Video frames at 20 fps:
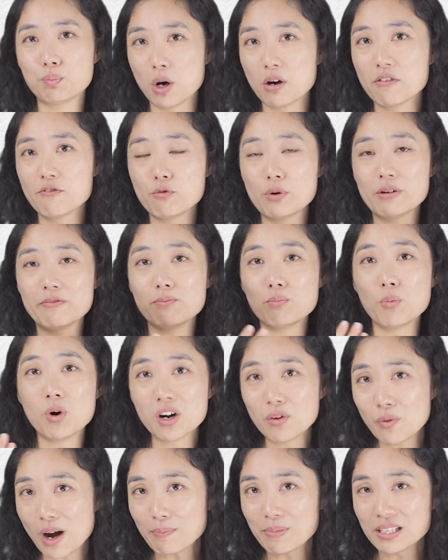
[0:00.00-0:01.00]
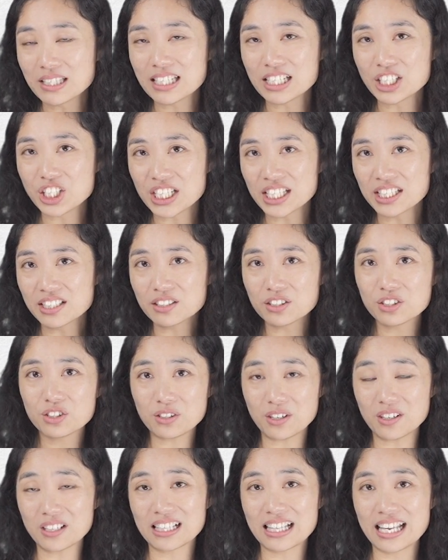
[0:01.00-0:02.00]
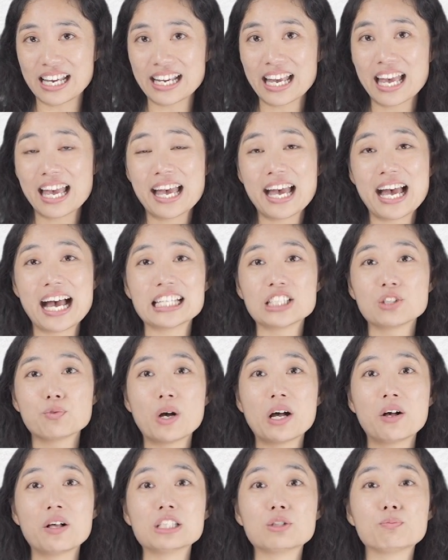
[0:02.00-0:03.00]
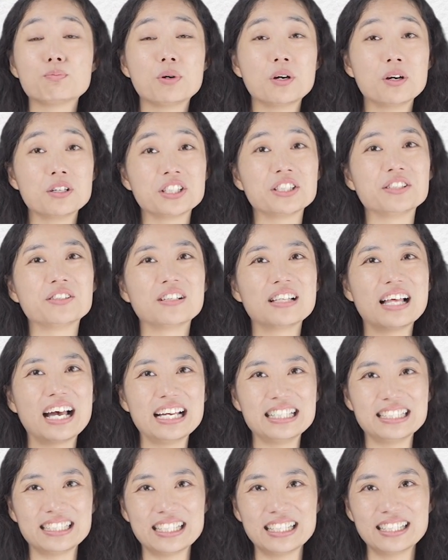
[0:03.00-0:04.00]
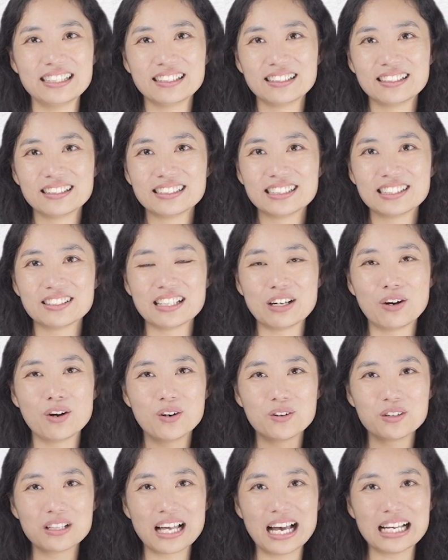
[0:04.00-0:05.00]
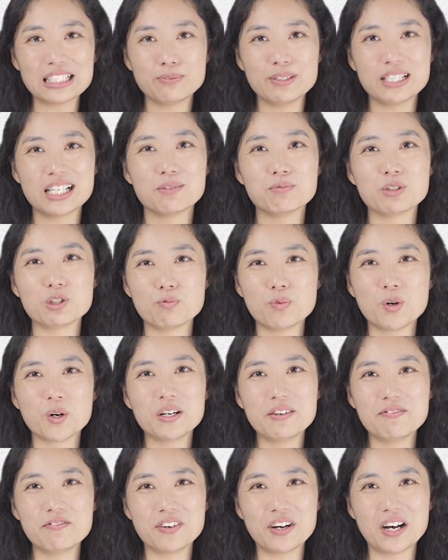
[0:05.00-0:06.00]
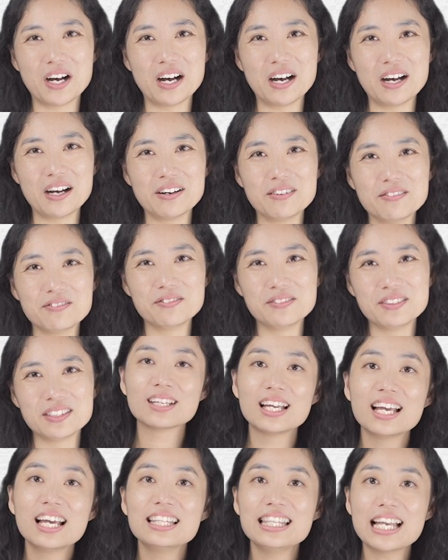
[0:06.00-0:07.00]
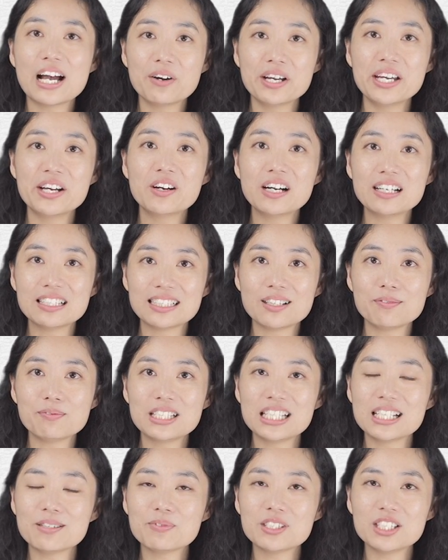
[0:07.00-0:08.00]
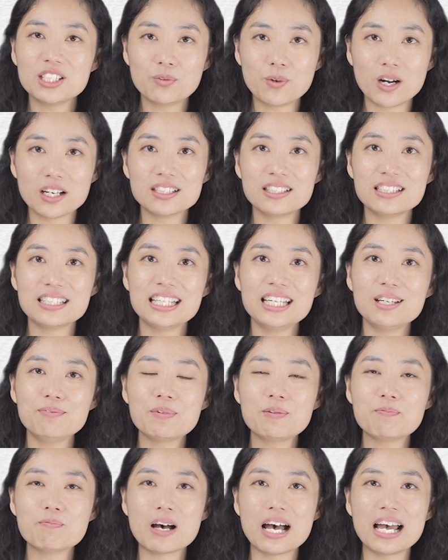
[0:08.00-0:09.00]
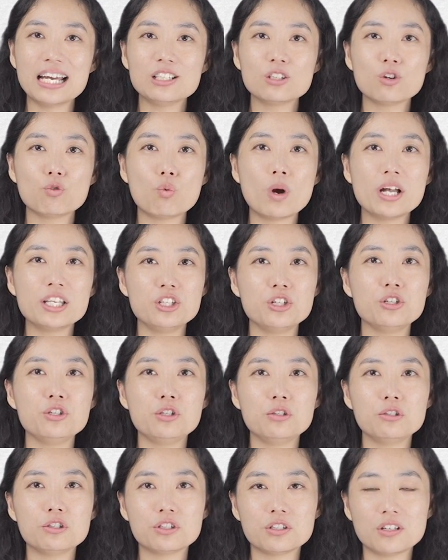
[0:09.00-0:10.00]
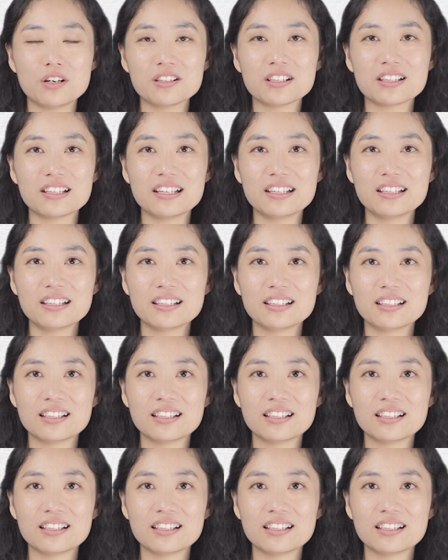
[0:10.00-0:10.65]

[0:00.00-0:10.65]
both with more repetition, circling, as well as personalize it. So the whole class becomes more involved. Now, here are some tips you want to keep in mind when you use circling.